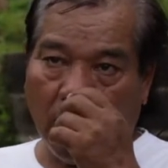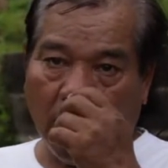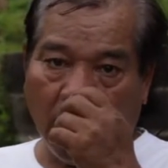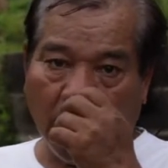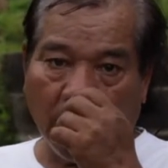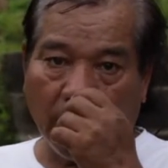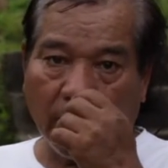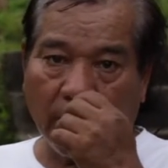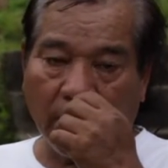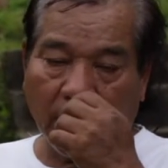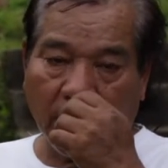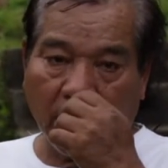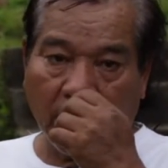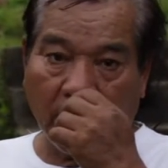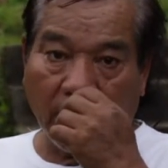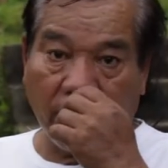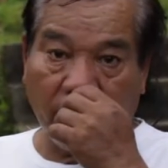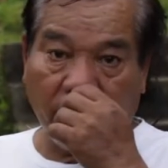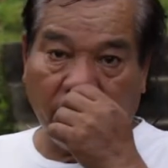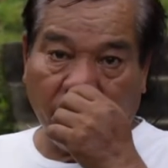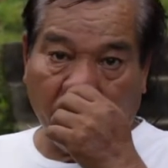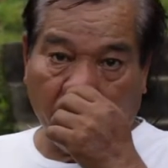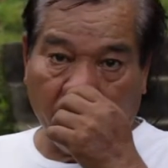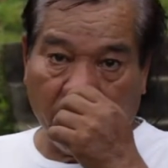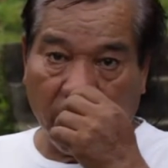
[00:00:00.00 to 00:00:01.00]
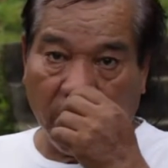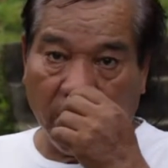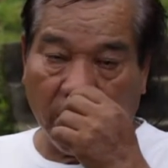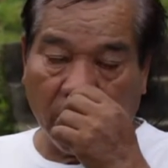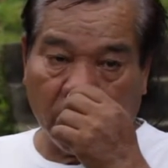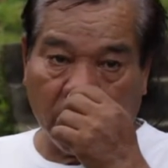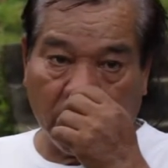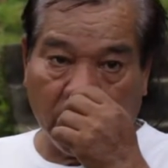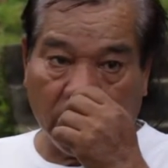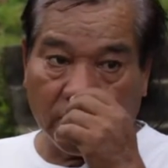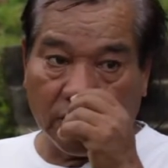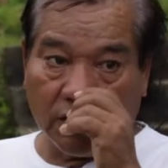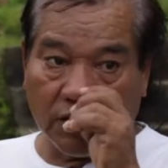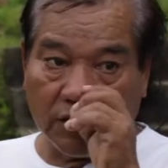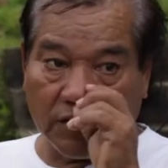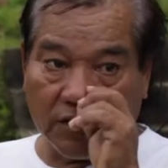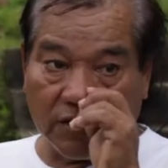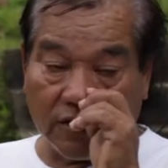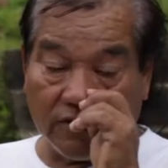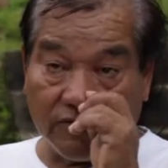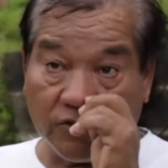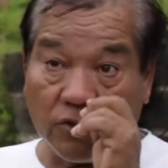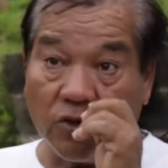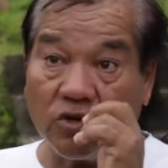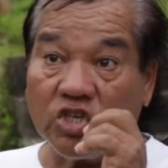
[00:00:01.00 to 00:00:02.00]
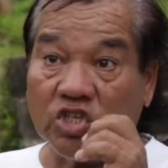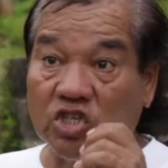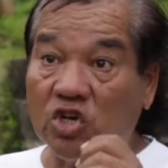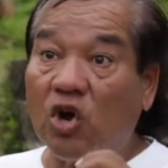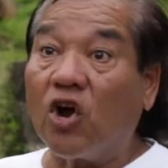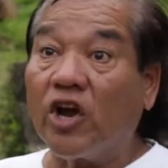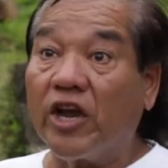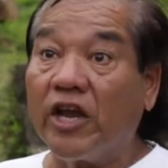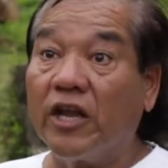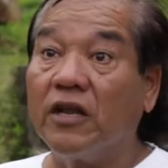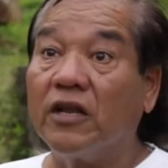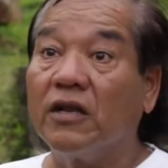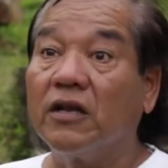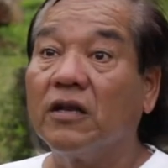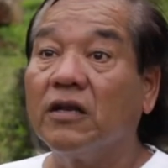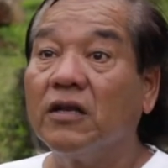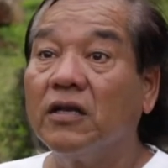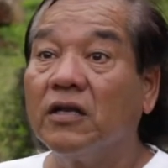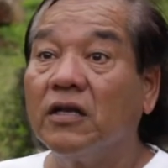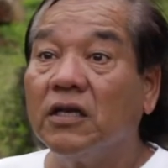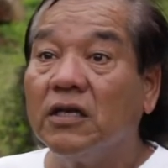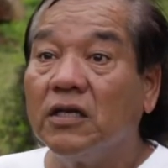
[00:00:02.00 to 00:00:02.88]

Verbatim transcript: And uh, for me, it, it was so shocking